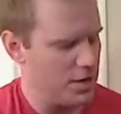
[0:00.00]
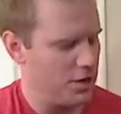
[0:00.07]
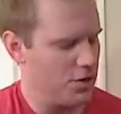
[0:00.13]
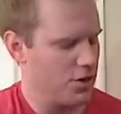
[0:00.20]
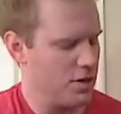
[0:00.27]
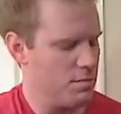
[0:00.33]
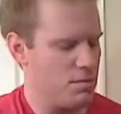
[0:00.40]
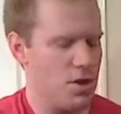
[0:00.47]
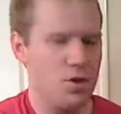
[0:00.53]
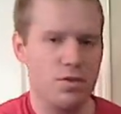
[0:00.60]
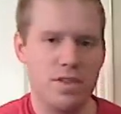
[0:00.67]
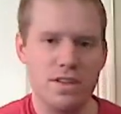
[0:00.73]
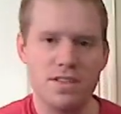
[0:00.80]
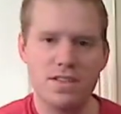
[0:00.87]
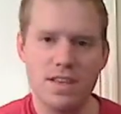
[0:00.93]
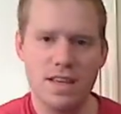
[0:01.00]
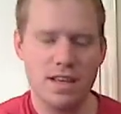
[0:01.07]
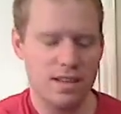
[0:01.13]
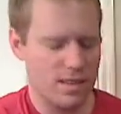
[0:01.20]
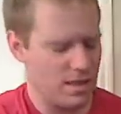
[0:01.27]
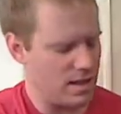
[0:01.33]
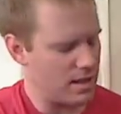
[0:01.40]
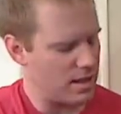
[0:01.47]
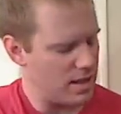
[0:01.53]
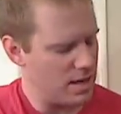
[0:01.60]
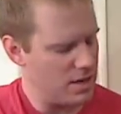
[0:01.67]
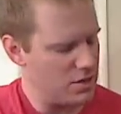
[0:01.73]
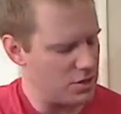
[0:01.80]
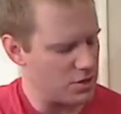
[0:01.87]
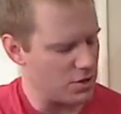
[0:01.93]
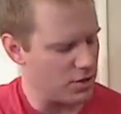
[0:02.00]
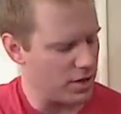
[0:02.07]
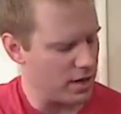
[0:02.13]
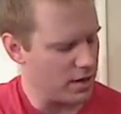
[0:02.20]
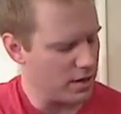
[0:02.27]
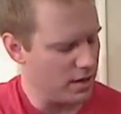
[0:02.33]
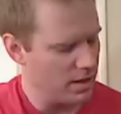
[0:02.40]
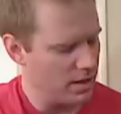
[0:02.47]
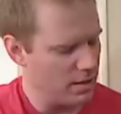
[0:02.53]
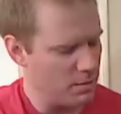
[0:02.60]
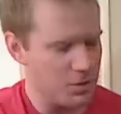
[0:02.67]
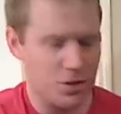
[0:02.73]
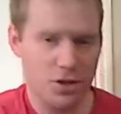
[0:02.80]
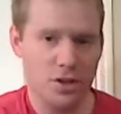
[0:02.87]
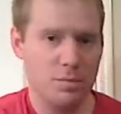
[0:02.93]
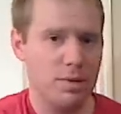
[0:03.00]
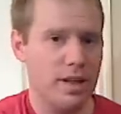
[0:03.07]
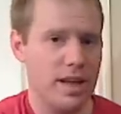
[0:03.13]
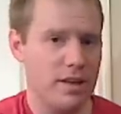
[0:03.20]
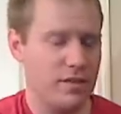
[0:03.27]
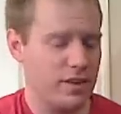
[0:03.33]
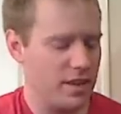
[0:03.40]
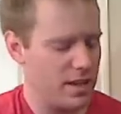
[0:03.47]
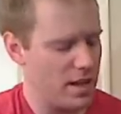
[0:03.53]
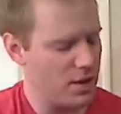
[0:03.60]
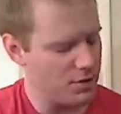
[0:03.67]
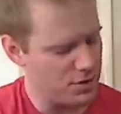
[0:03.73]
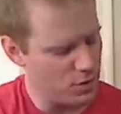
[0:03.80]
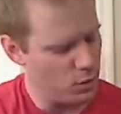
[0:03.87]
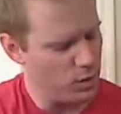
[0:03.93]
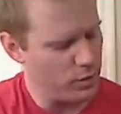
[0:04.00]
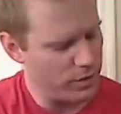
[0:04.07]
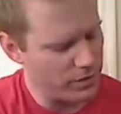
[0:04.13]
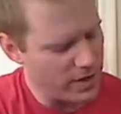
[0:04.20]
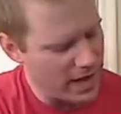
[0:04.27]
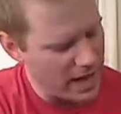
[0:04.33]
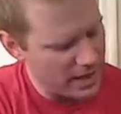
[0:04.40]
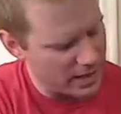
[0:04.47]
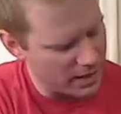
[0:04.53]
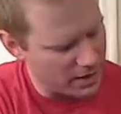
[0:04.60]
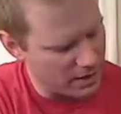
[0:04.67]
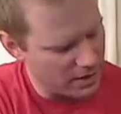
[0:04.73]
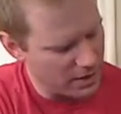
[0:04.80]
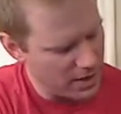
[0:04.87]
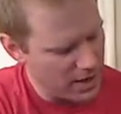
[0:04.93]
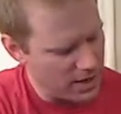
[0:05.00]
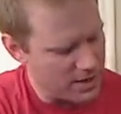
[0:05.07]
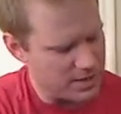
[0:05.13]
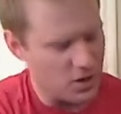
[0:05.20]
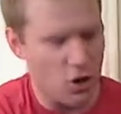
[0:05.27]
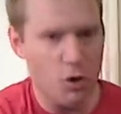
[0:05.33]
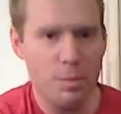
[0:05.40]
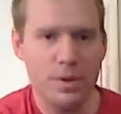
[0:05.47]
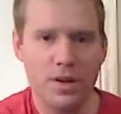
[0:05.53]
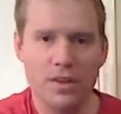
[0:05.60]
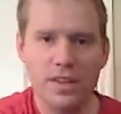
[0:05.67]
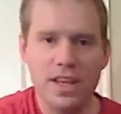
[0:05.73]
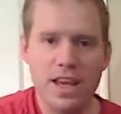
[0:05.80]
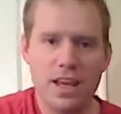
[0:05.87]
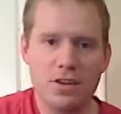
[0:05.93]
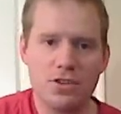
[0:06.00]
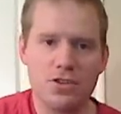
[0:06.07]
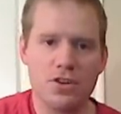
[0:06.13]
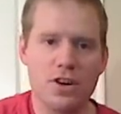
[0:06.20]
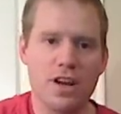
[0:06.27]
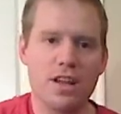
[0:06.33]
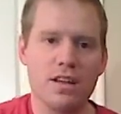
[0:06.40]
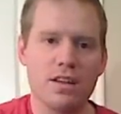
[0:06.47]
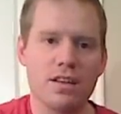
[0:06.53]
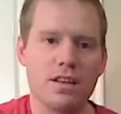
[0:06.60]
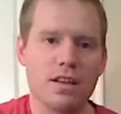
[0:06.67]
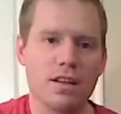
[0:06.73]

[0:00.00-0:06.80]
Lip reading: You're going to mute this thick E string, but you're going to play everything else. So what we've got here is open on the A string,